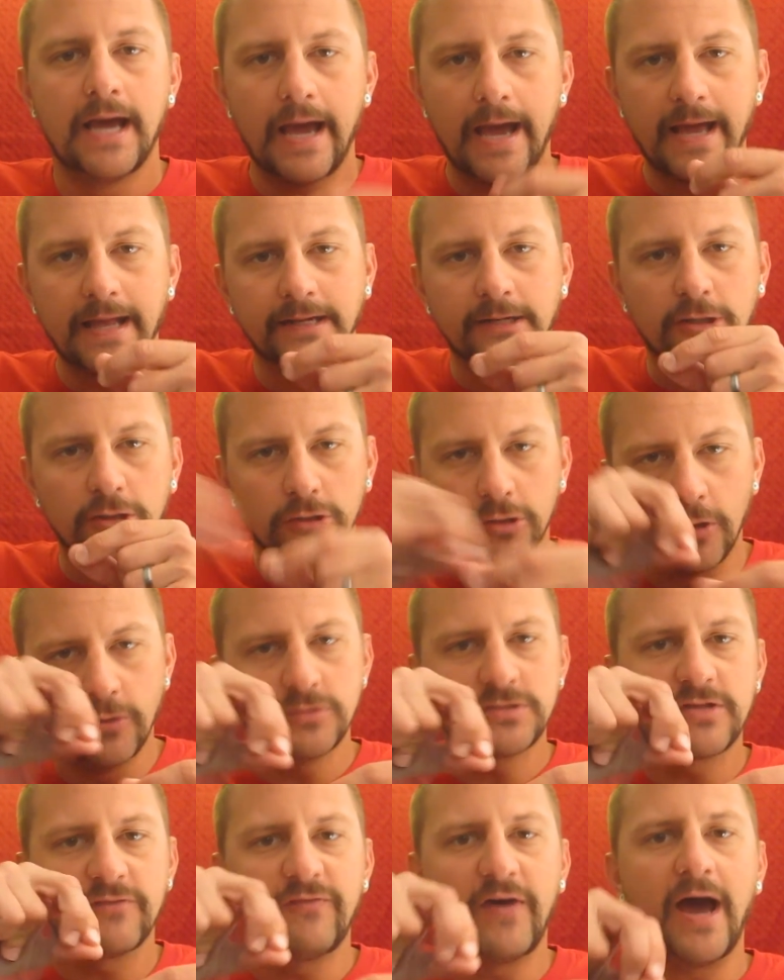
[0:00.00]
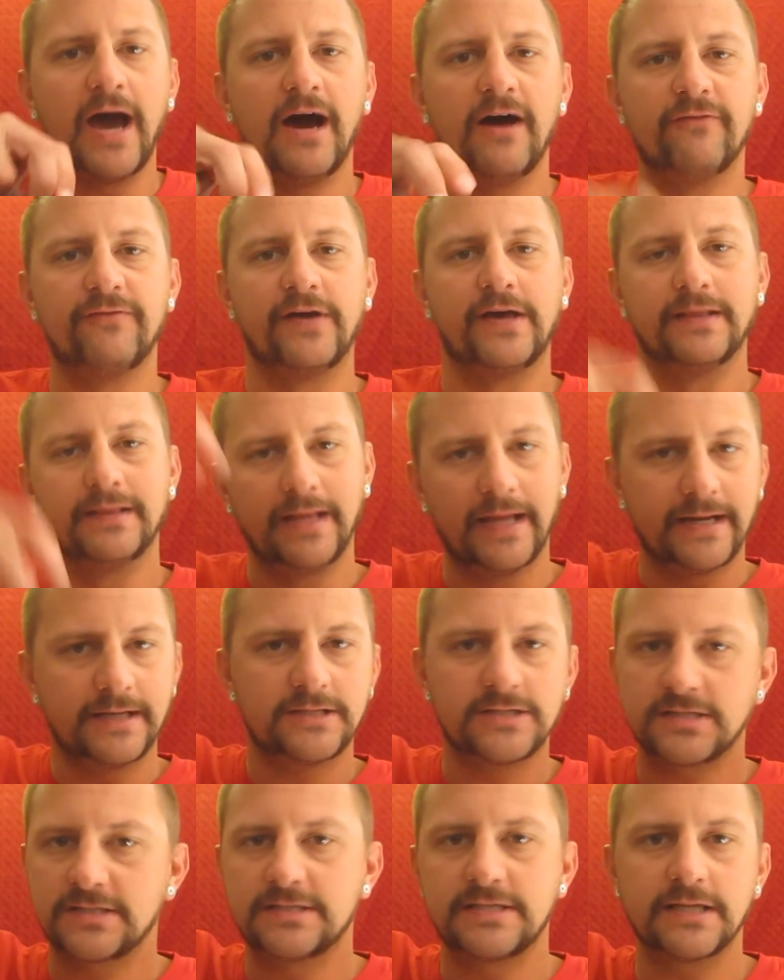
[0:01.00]
and close the valve and let it
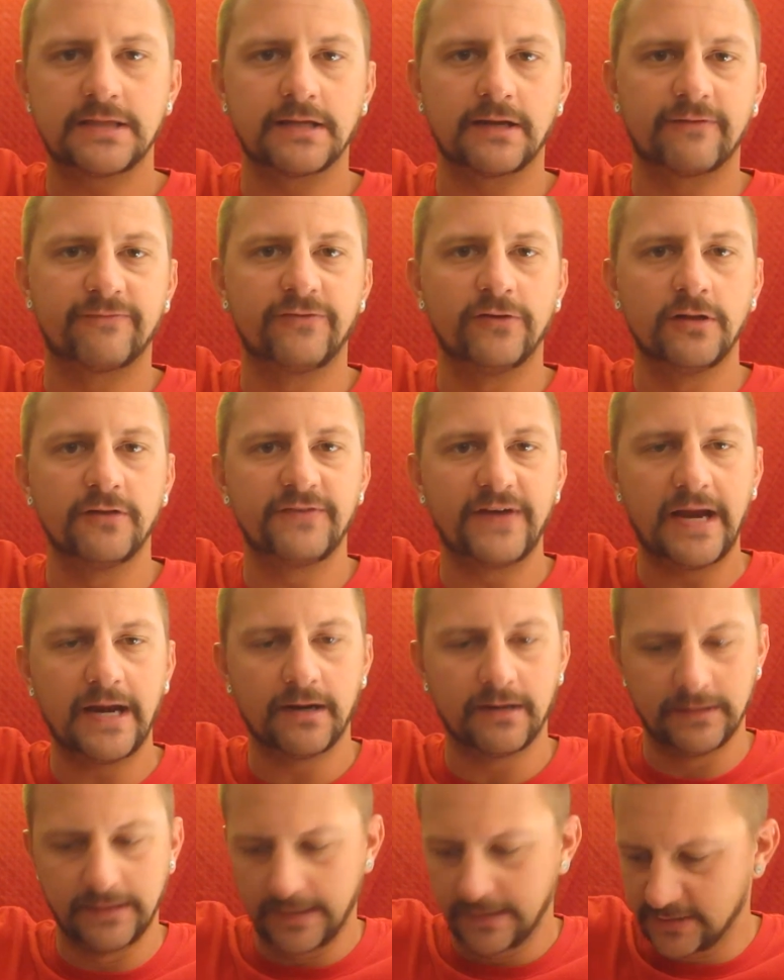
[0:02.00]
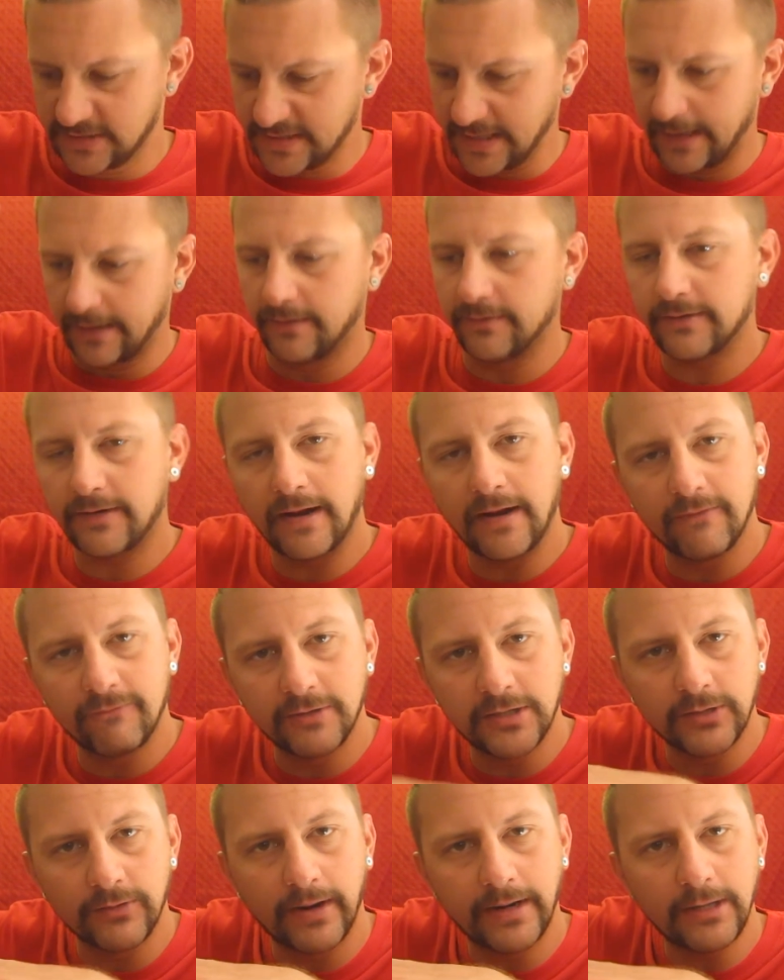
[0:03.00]
just sit there full of air and then set it on the ground and
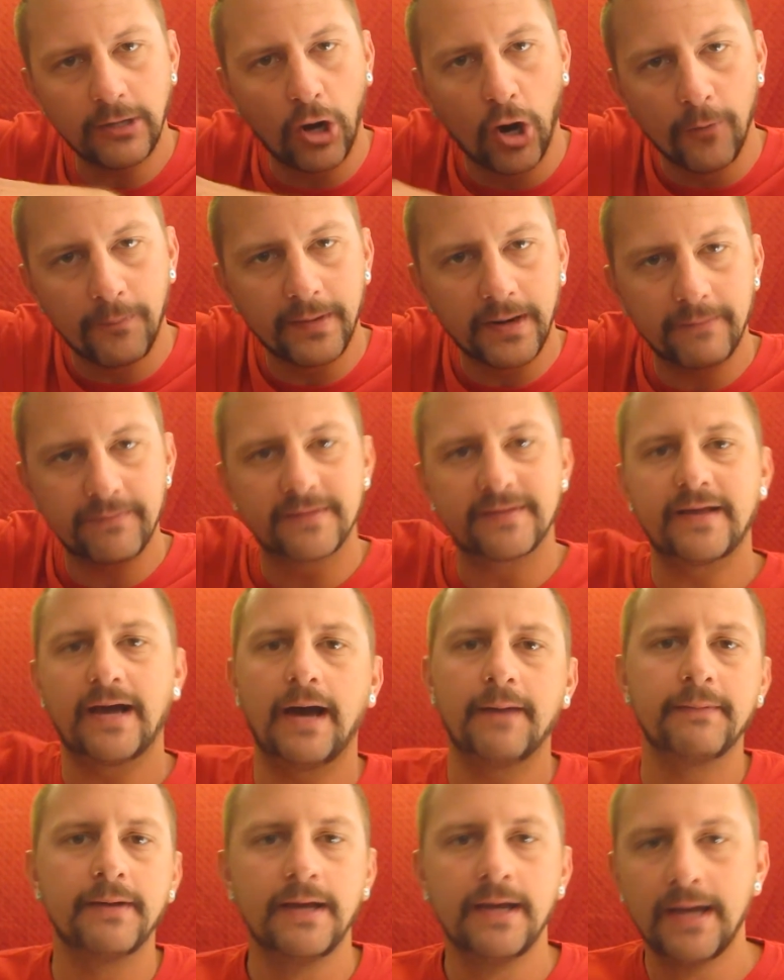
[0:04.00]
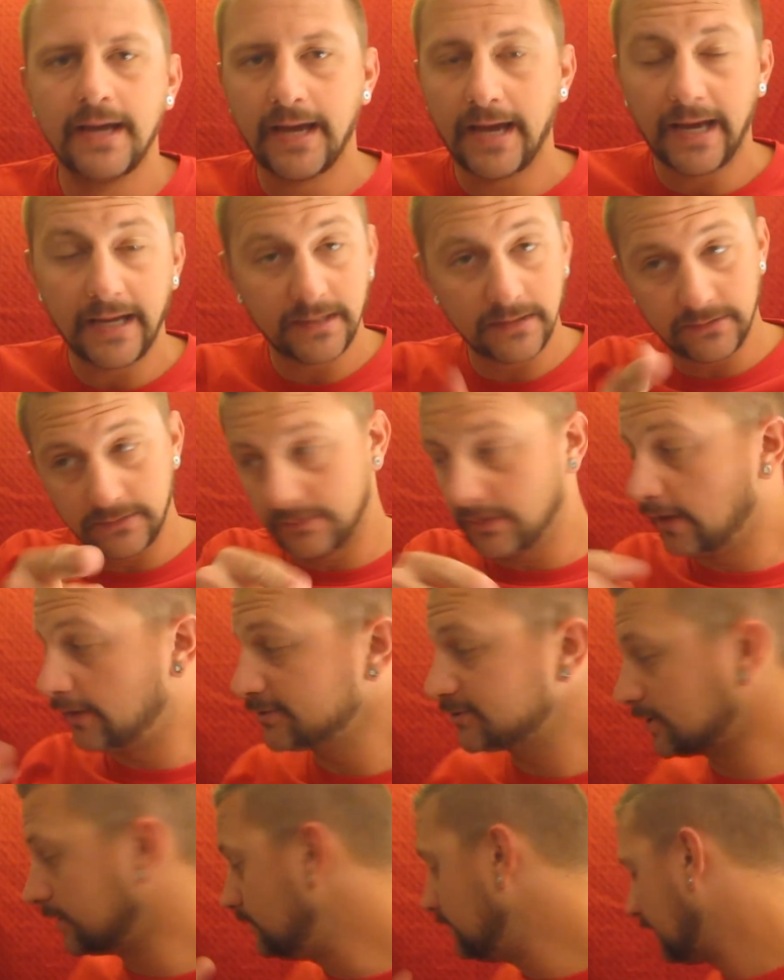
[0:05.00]
when you're ready open up the top and I'll
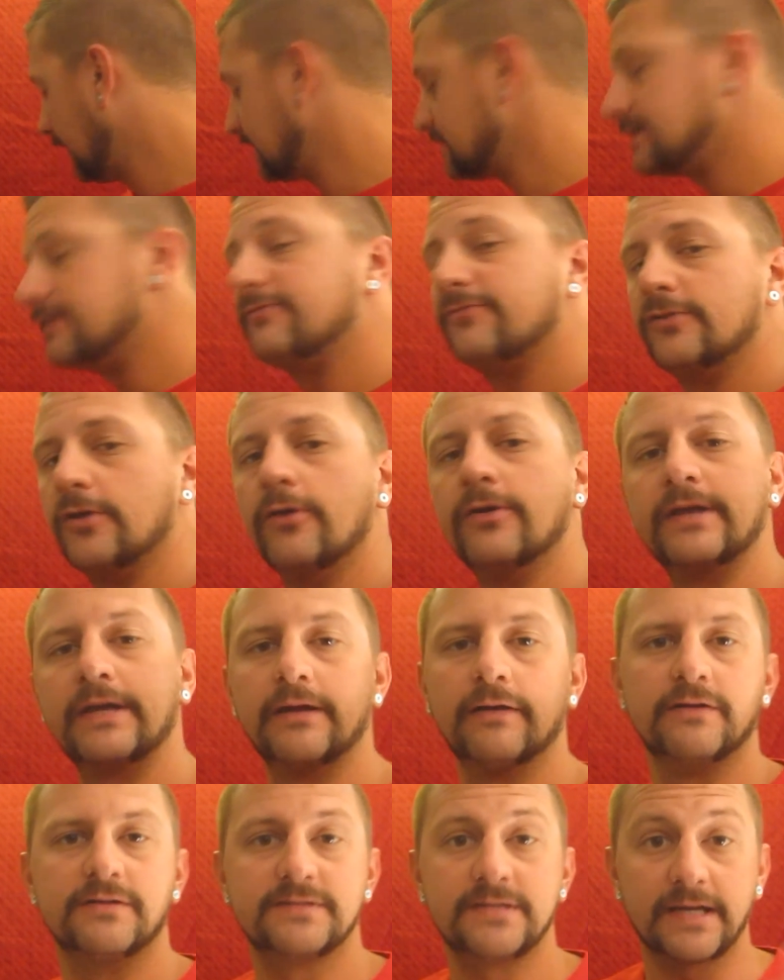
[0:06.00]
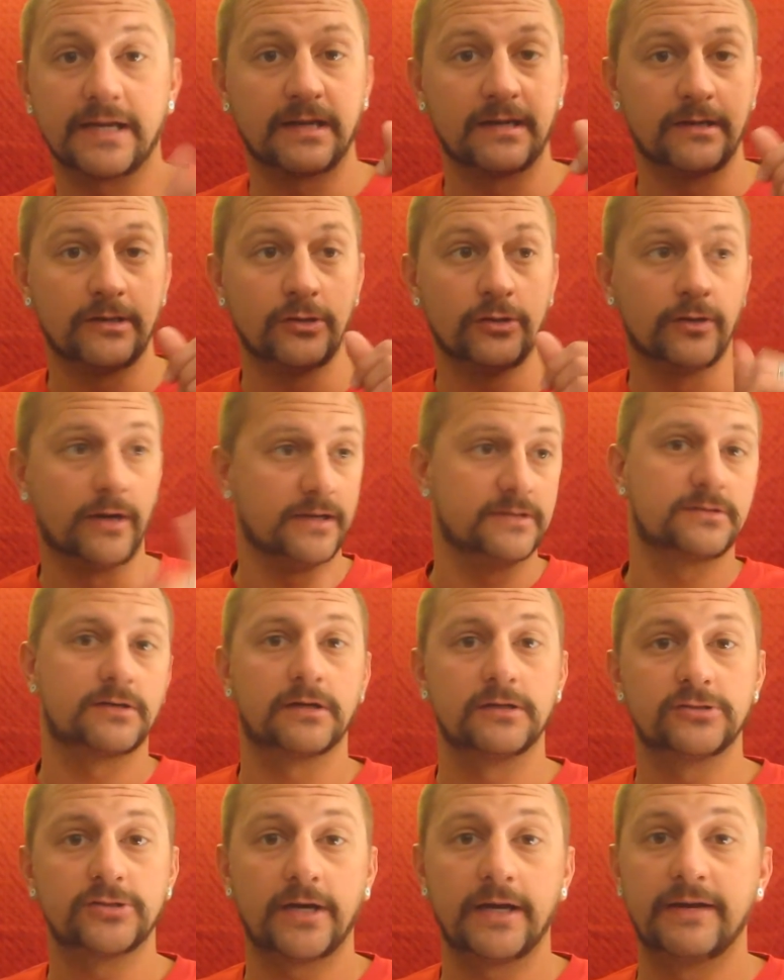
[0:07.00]
show you guys it floating here in a second you guys are
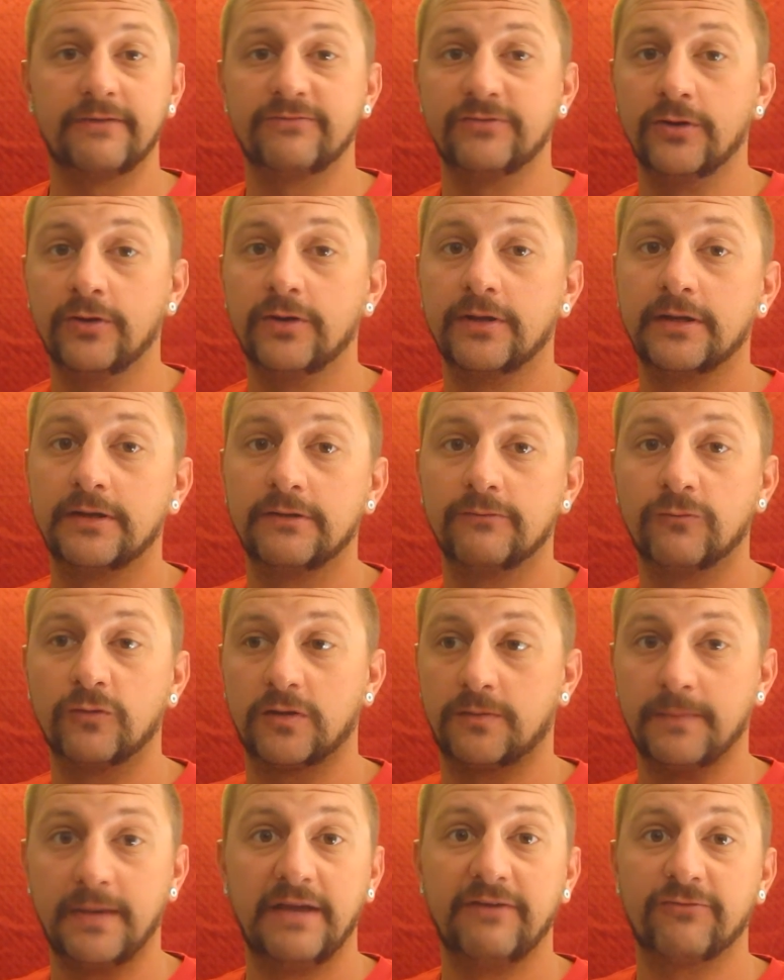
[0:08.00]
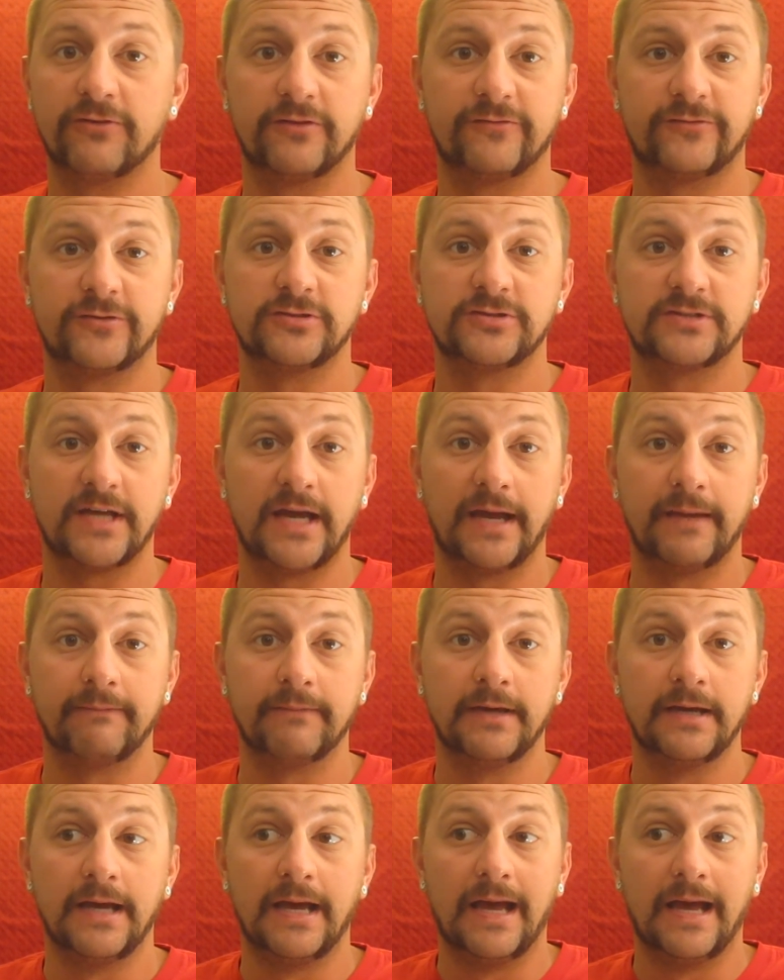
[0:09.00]
gonna try it floating with me for the first time